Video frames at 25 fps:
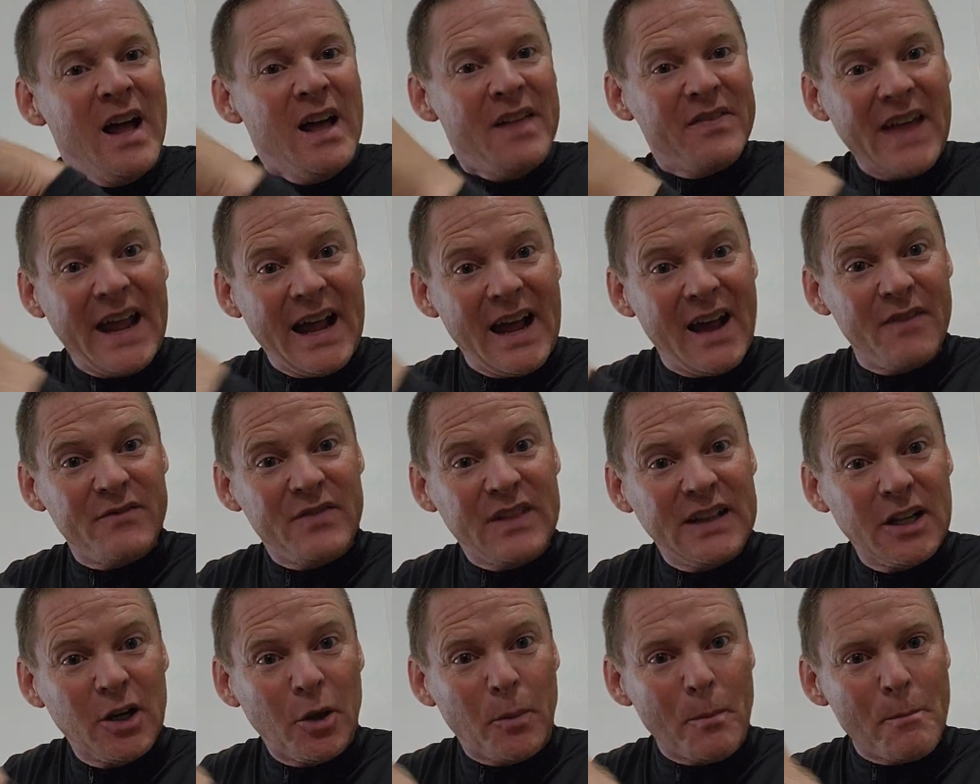They have
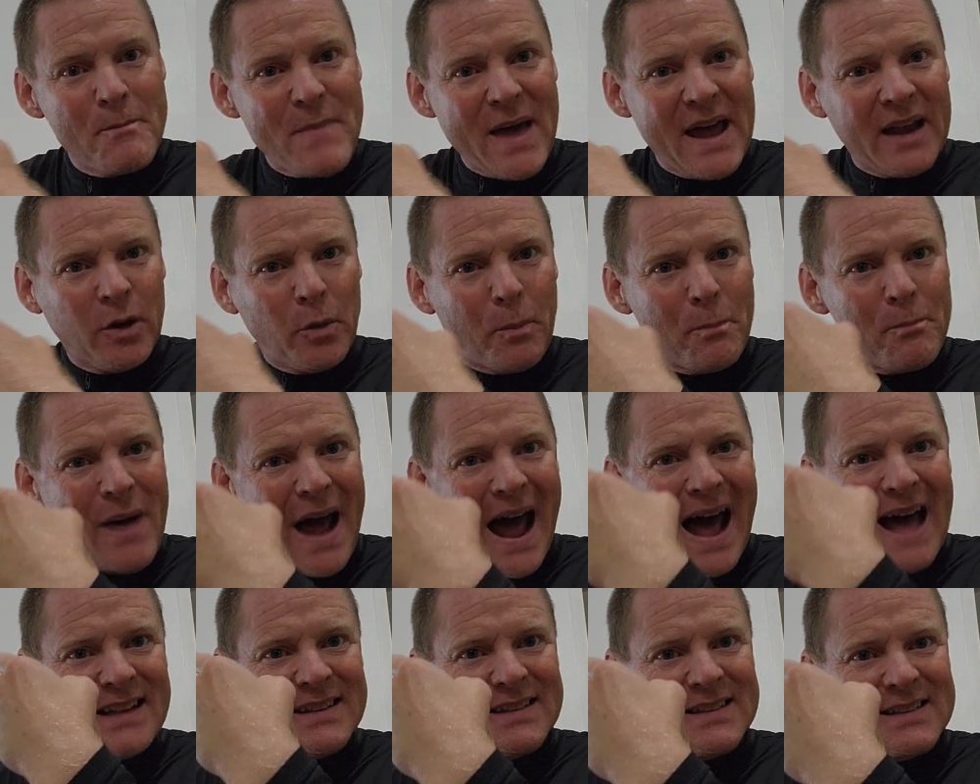little metal
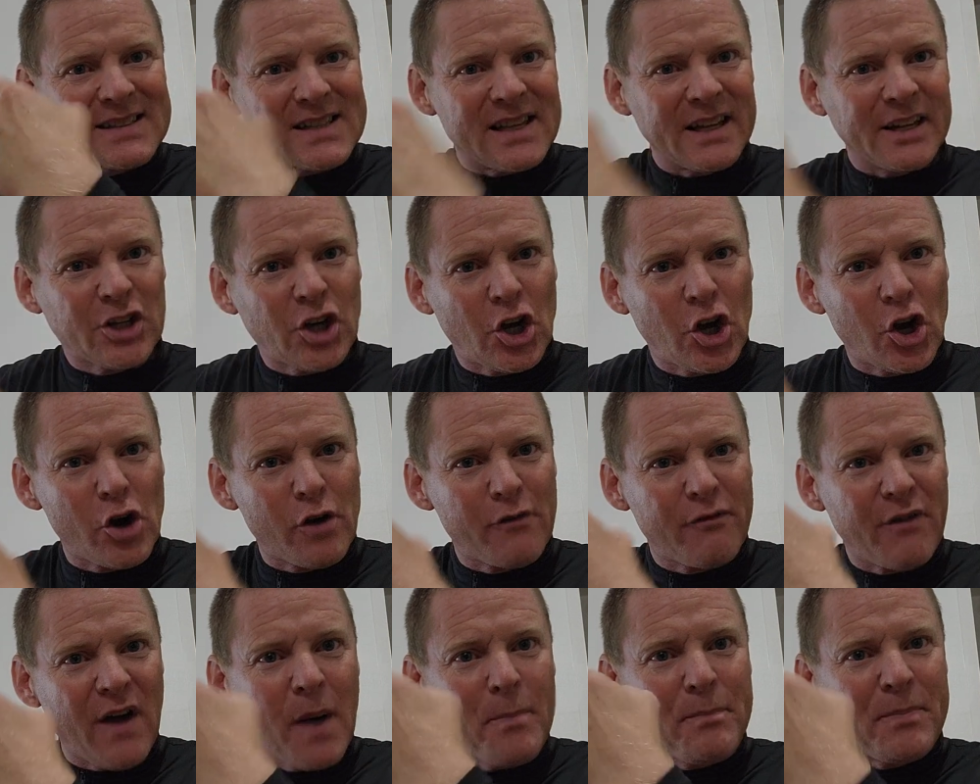battens that
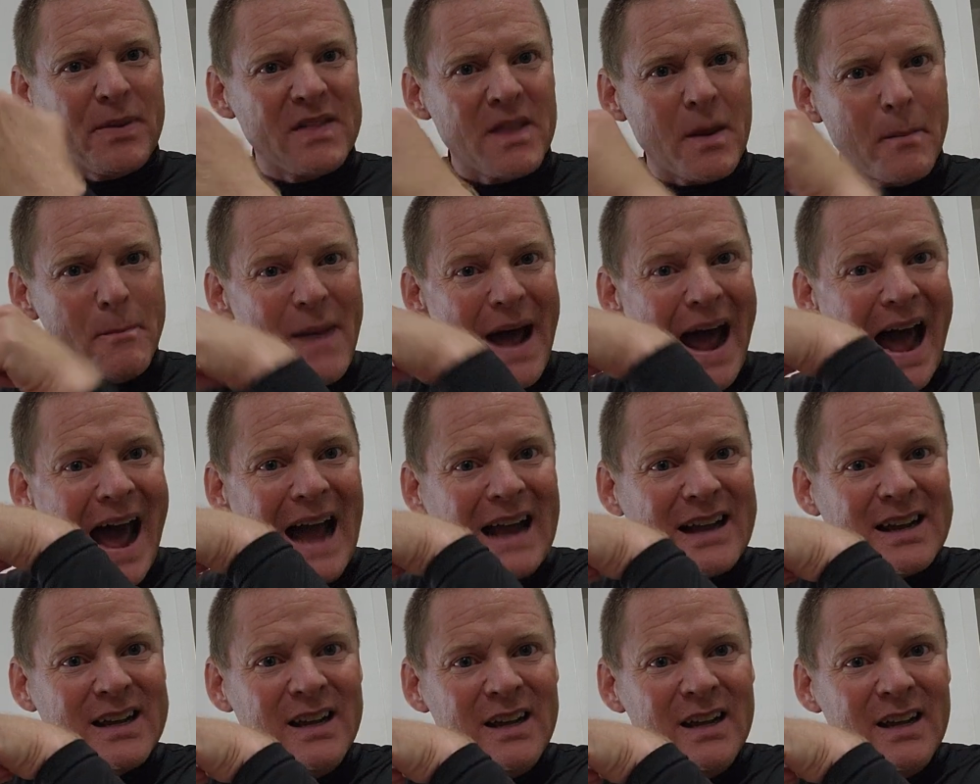curve up in the
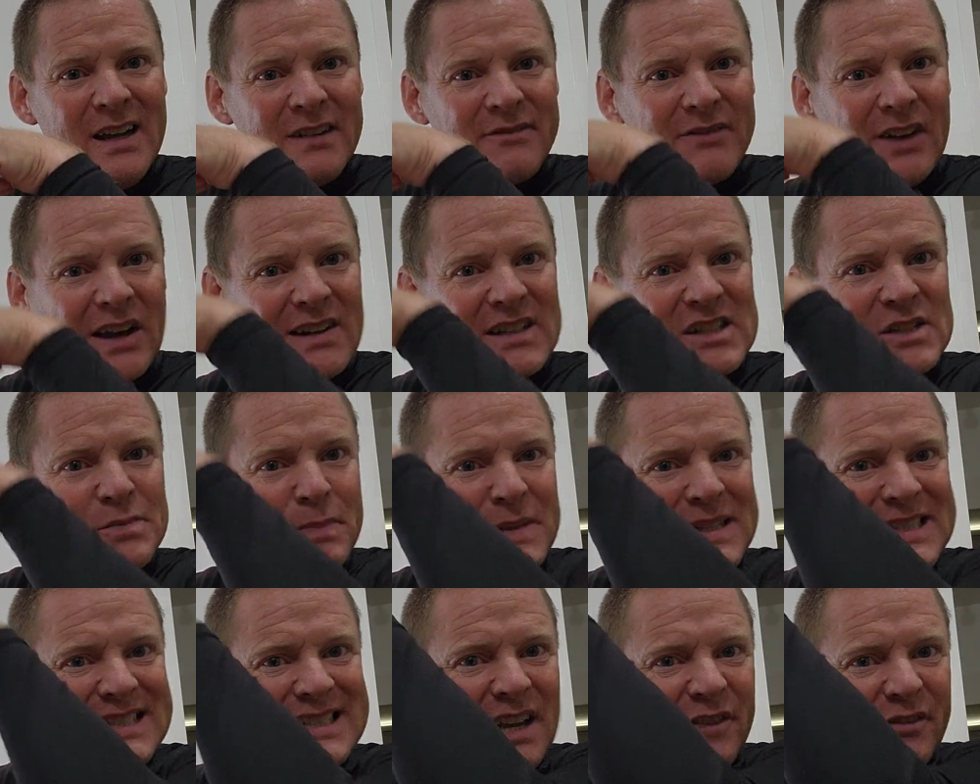back, very
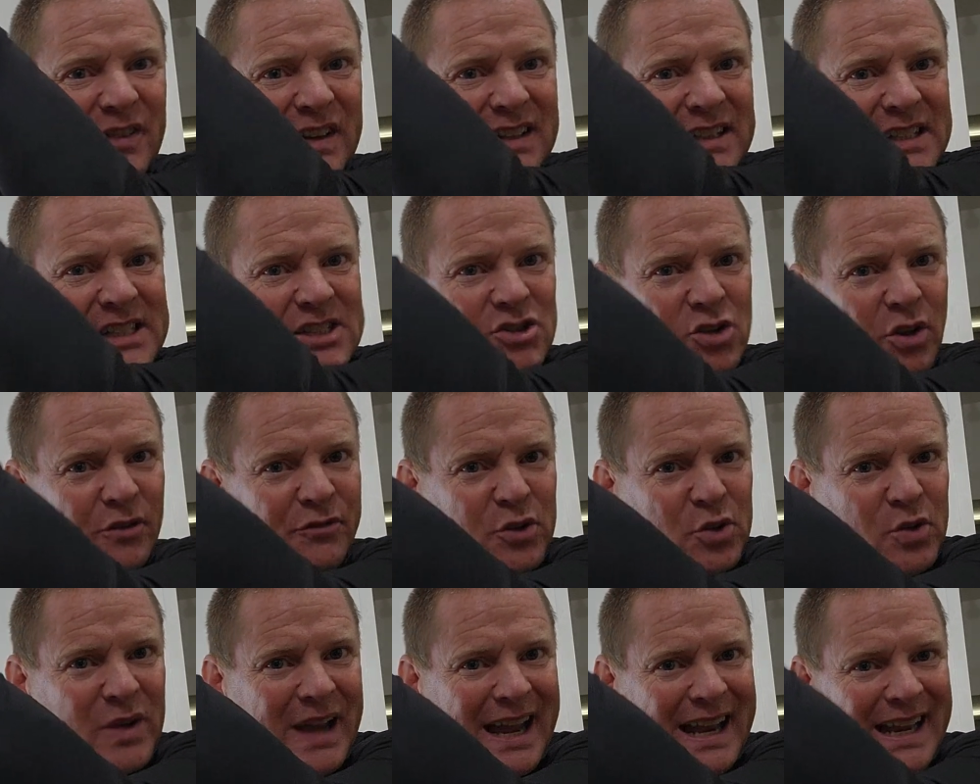specifically, so
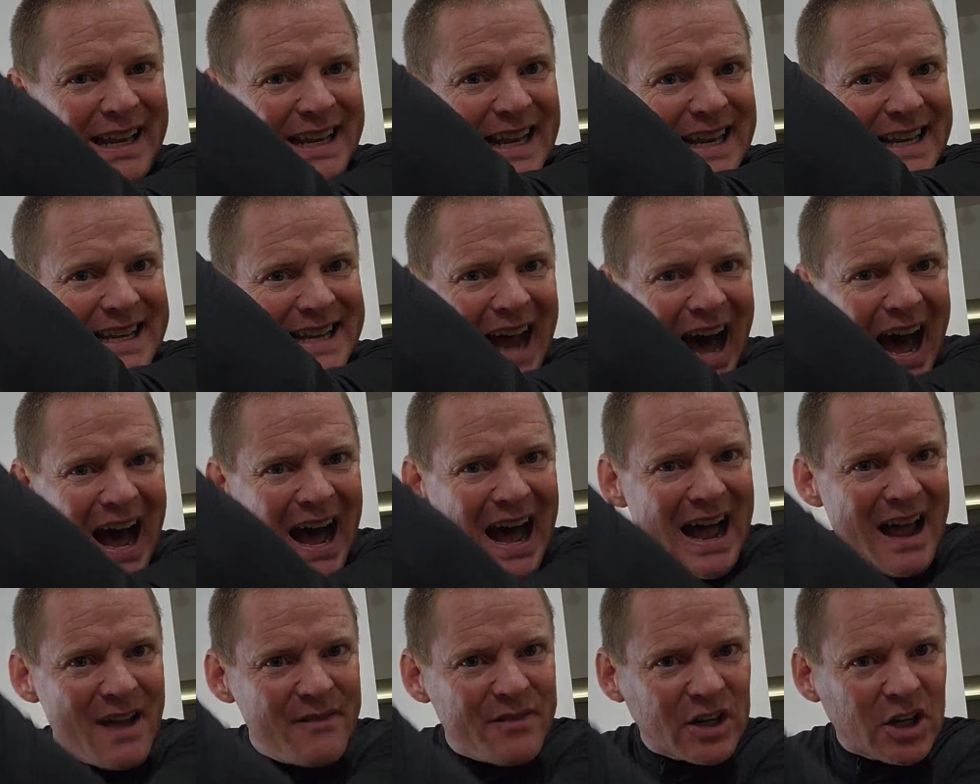if you get in a
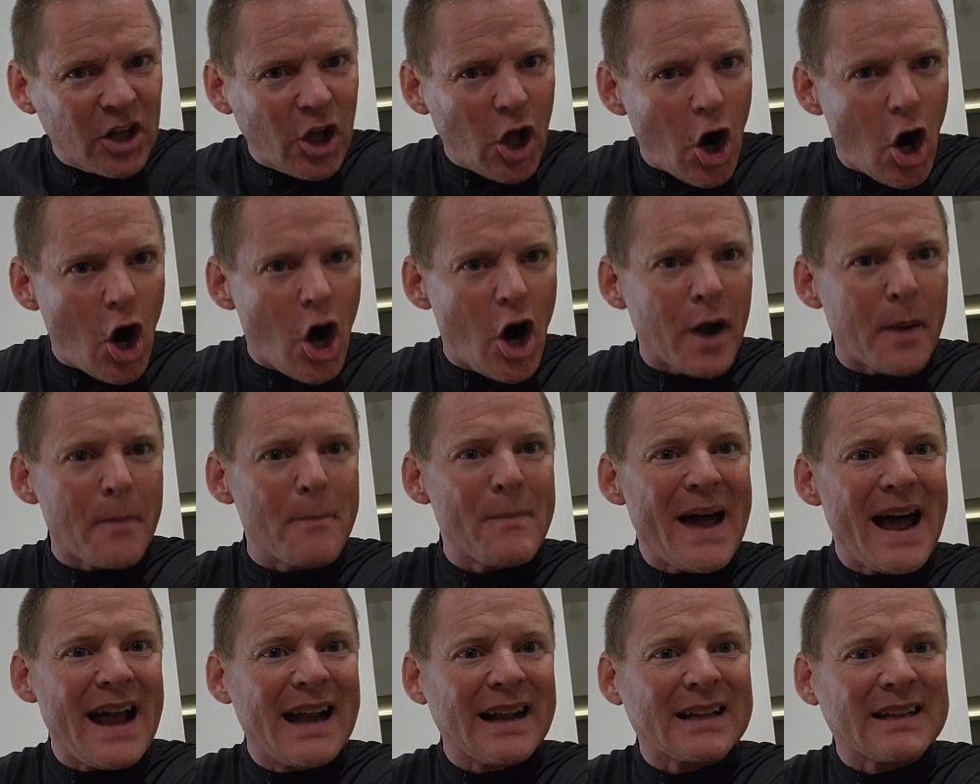dive, it'll
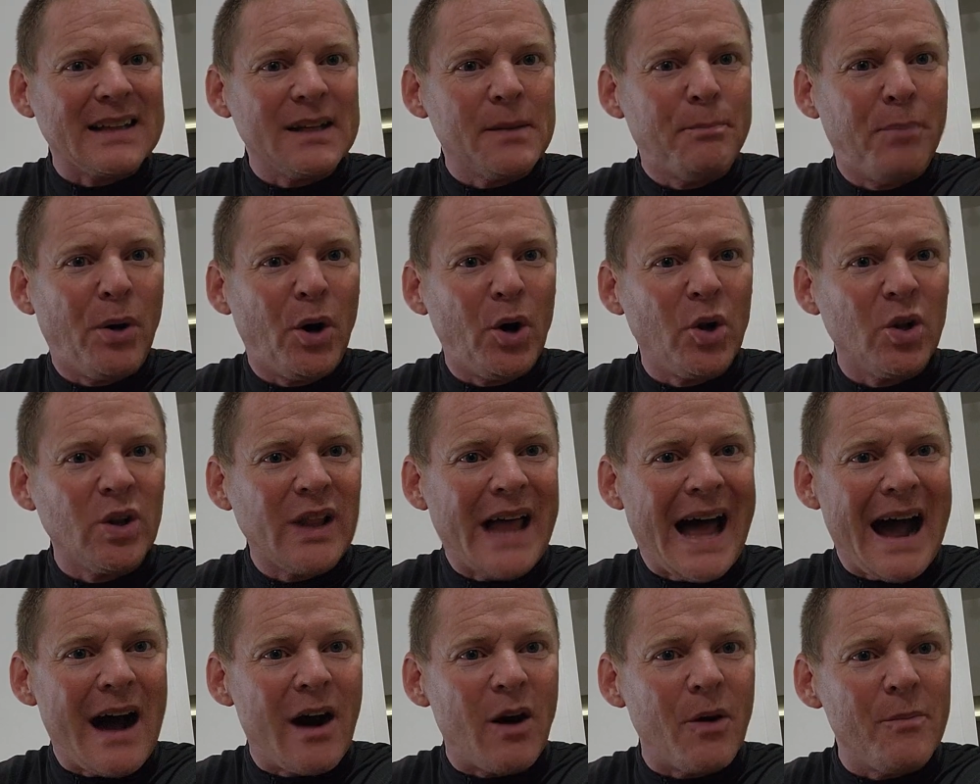automatically pull
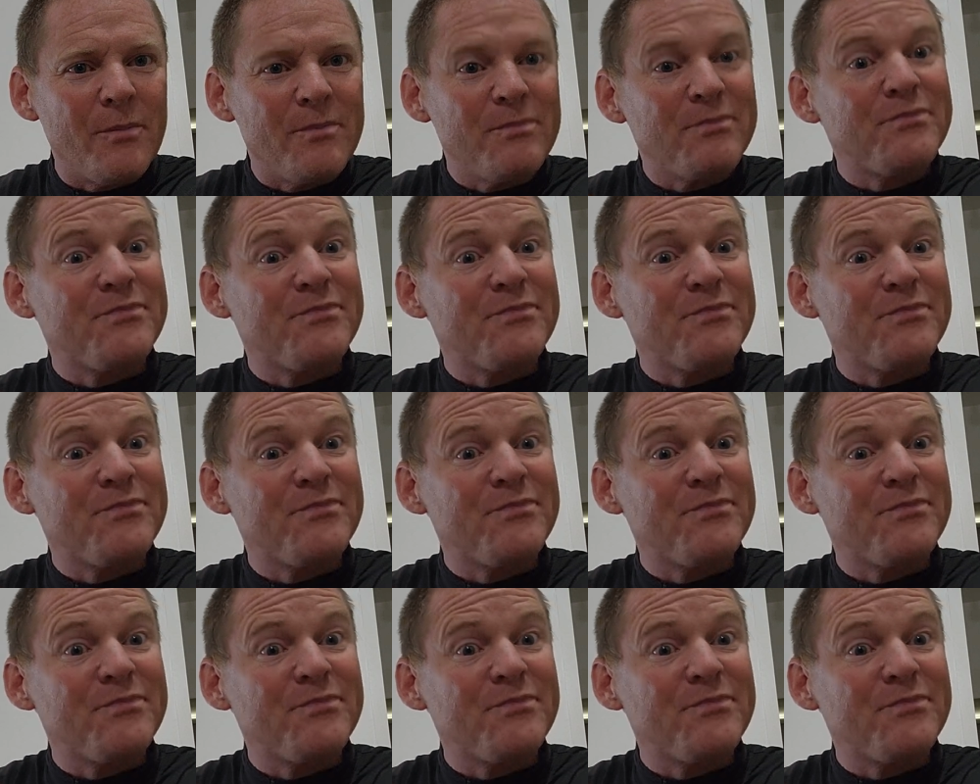out.